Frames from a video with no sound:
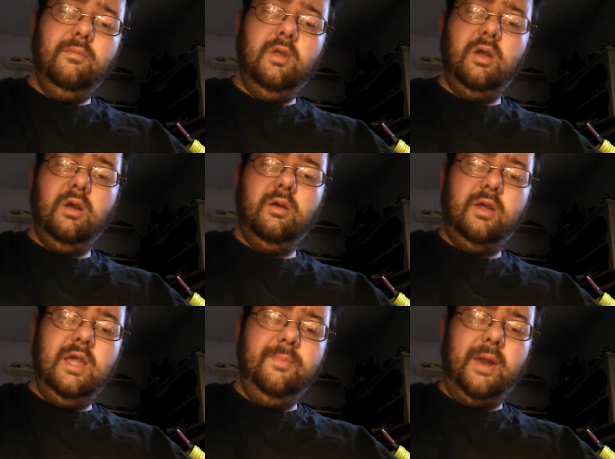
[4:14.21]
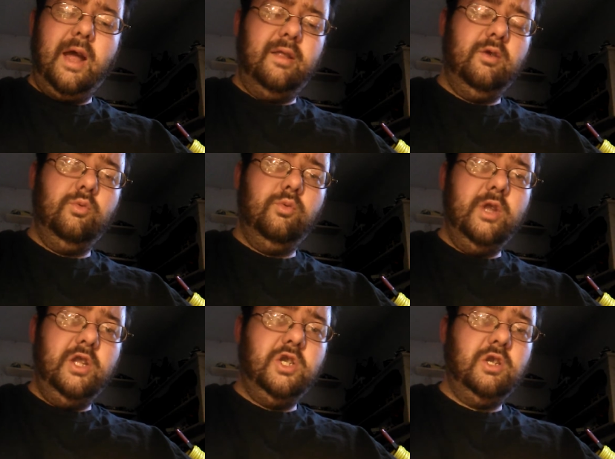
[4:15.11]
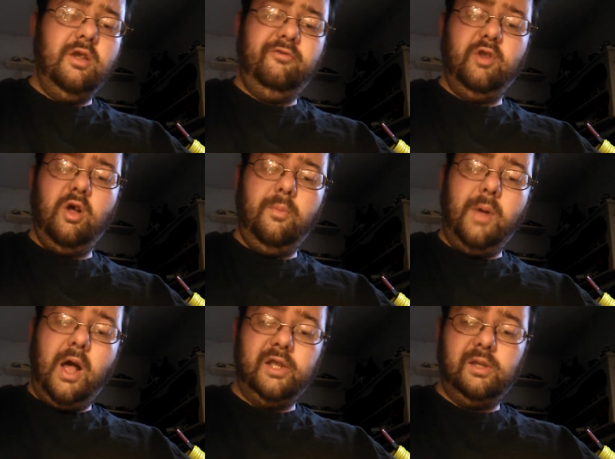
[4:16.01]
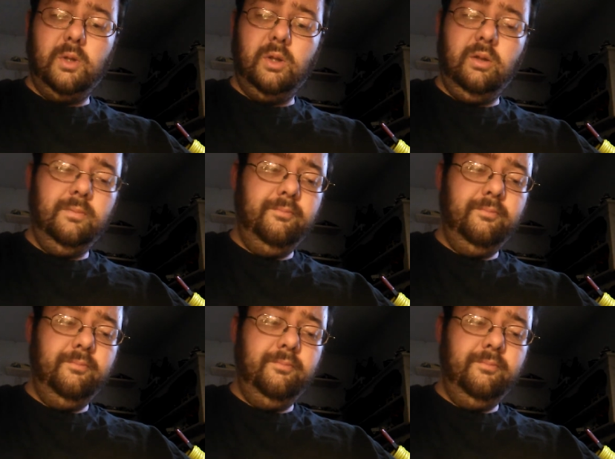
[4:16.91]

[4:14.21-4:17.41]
You know, keep it out of their reach if at all possible.